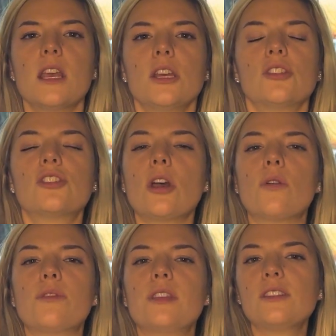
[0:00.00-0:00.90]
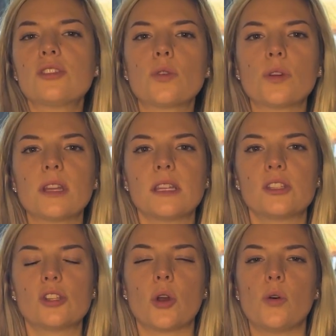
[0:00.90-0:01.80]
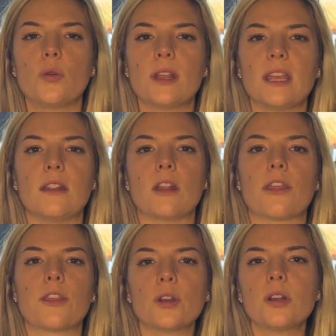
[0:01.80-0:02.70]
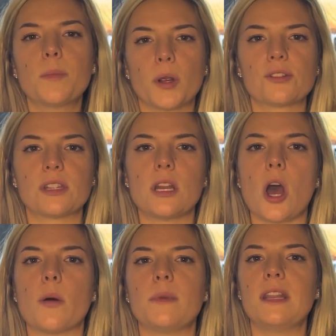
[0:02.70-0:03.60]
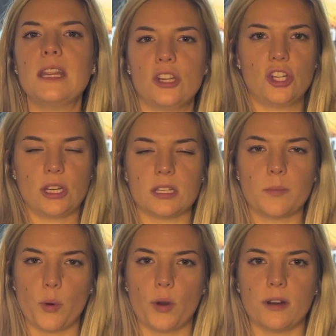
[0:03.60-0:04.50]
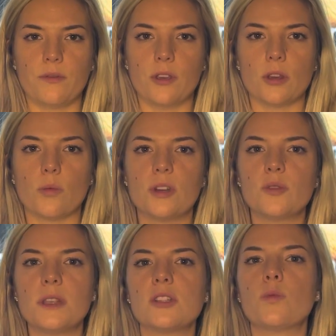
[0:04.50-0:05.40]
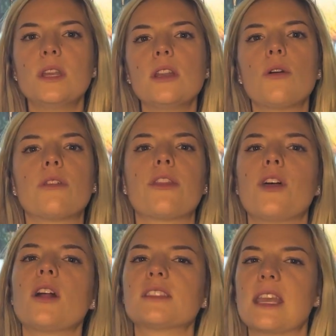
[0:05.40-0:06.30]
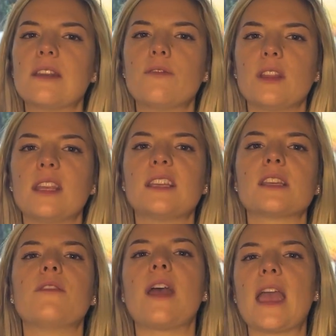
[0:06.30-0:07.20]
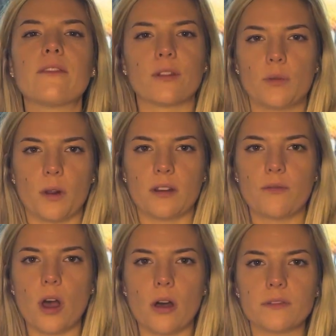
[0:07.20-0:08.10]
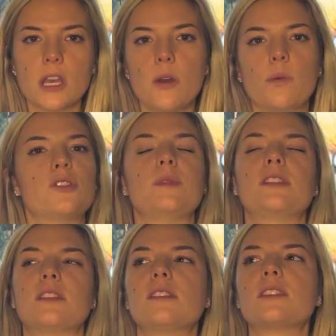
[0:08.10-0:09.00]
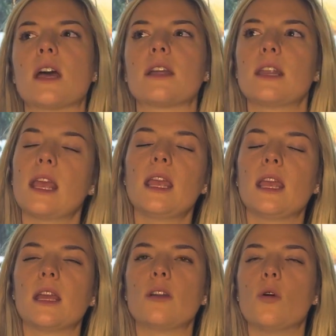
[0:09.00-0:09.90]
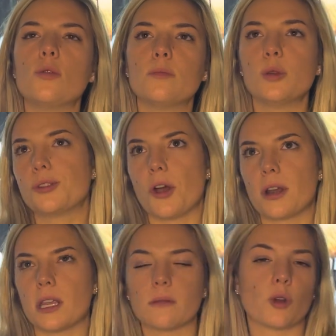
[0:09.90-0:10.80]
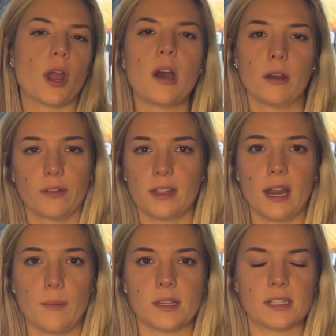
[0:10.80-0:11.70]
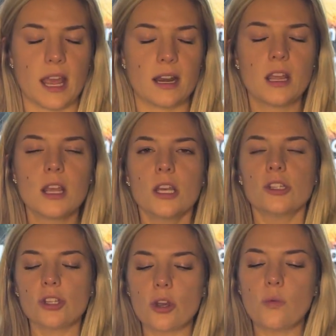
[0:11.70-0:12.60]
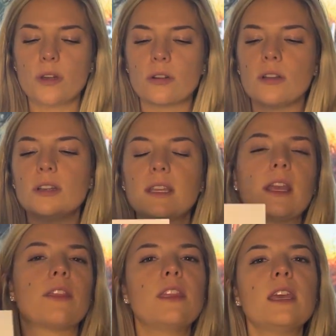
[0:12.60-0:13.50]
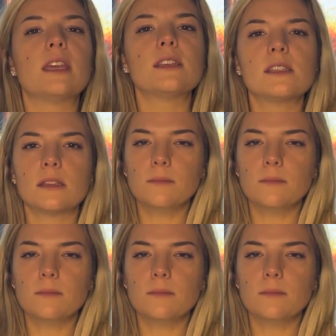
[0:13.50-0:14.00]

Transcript: So this story is told in third-person omniscient point of view, which means we know the thoughts and feelings of everyone involved, which means the son and old Musani, or however the name is said. So when you're looking at this,